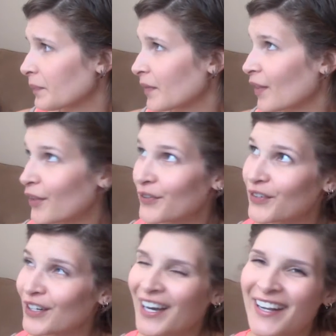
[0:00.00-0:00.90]
the
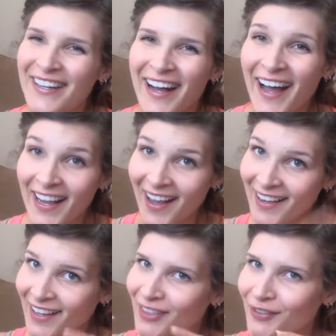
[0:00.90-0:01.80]
first, I
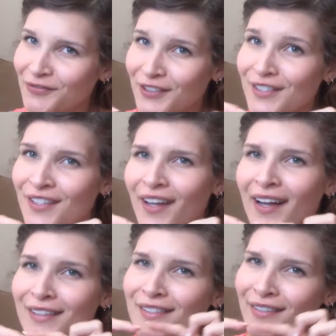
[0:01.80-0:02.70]
got the first
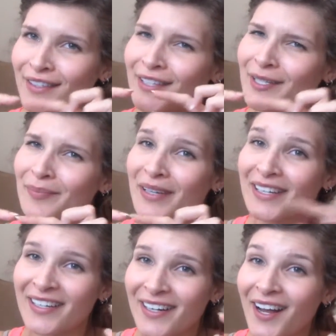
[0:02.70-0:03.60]
line slightly
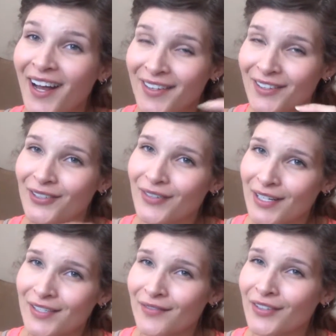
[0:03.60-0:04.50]
bigger than the
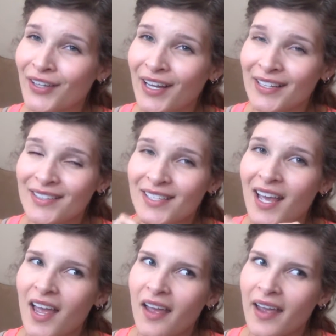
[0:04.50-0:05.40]
rest of the lines,
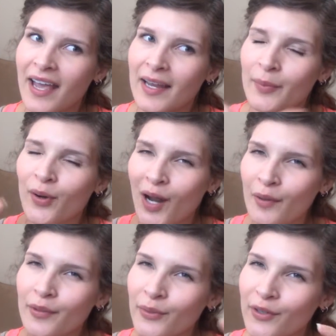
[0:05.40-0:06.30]
and I
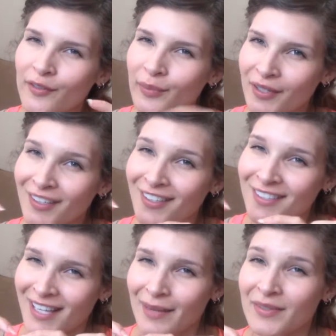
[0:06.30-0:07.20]
probably would have put it the
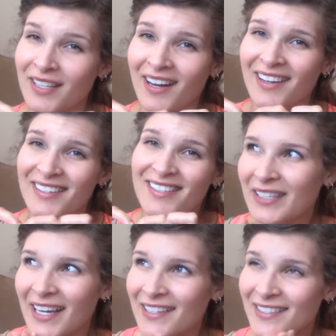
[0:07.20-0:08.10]
same size.
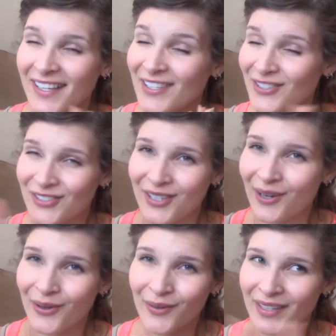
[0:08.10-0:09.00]
That is like
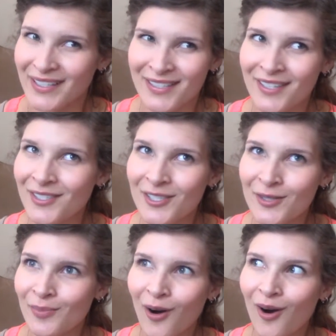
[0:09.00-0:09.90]
so, like such a
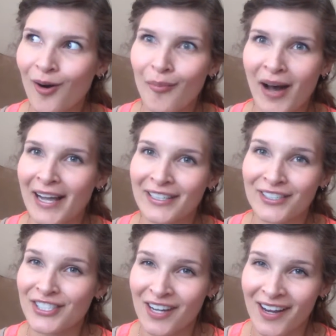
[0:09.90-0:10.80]
small minor
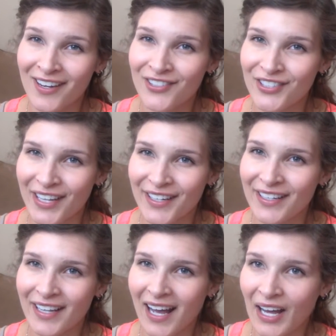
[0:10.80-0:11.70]
change that
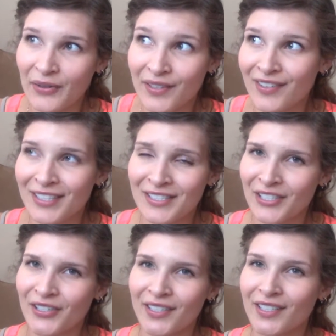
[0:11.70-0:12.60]
I don't even
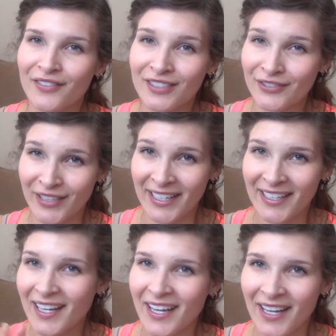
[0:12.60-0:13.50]
consider it a regret.
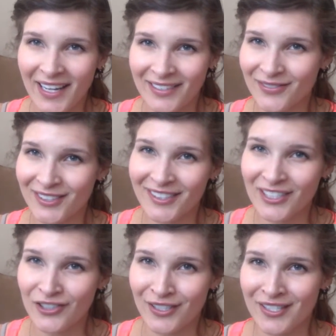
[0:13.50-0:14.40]
It really
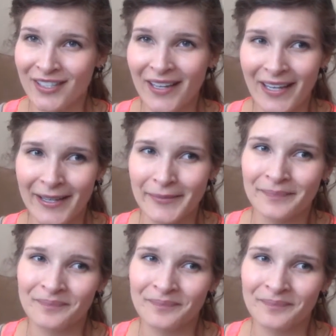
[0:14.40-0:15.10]
is just like,